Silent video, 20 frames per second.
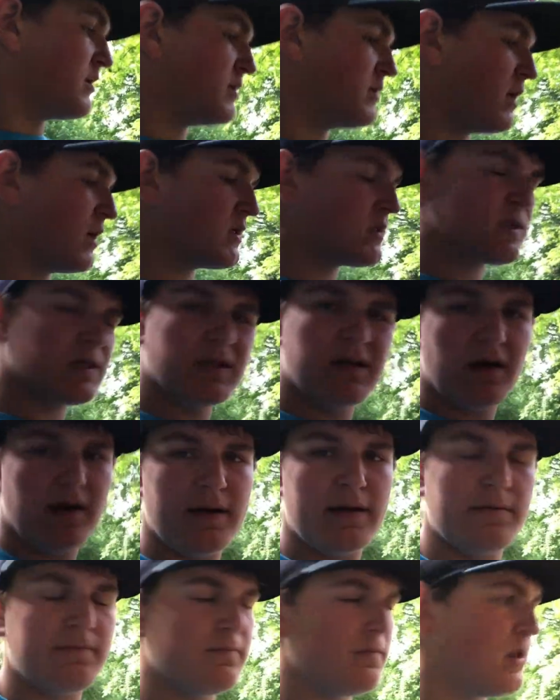at dusk at
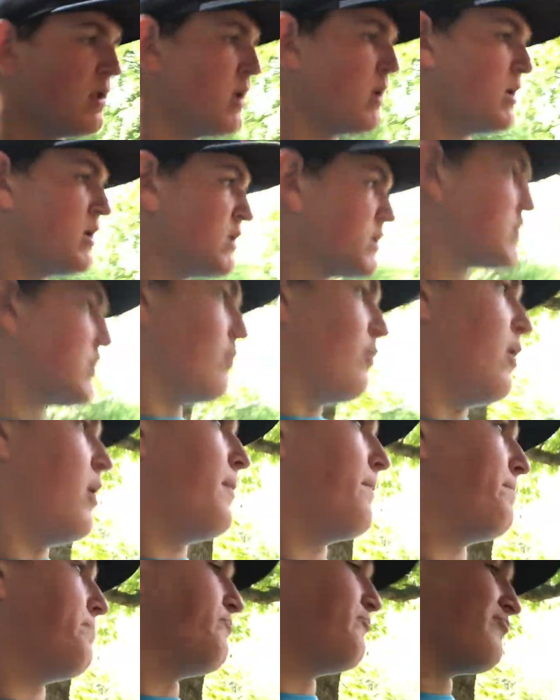night. So
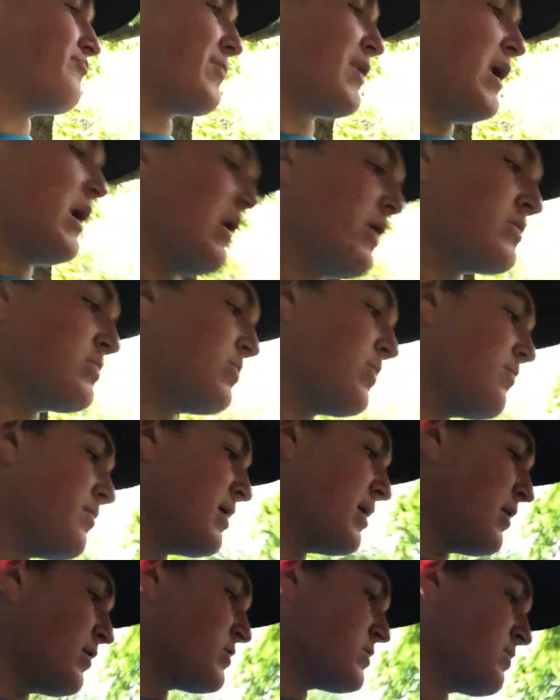um so we
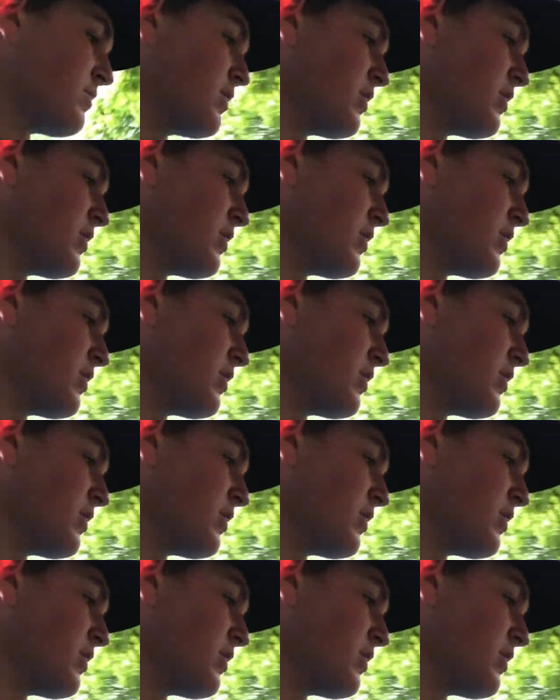meet so